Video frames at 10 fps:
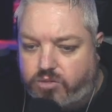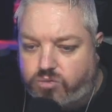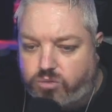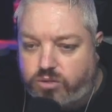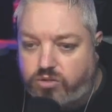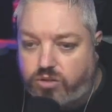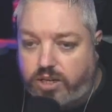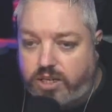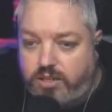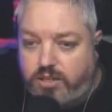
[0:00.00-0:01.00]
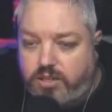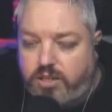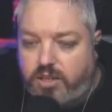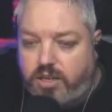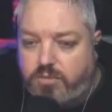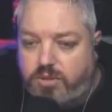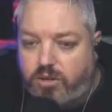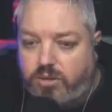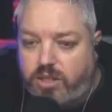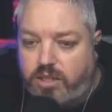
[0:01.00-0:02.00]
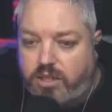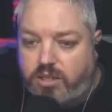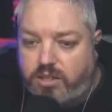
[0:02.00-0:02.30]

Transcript: road and train. Comes down here. There's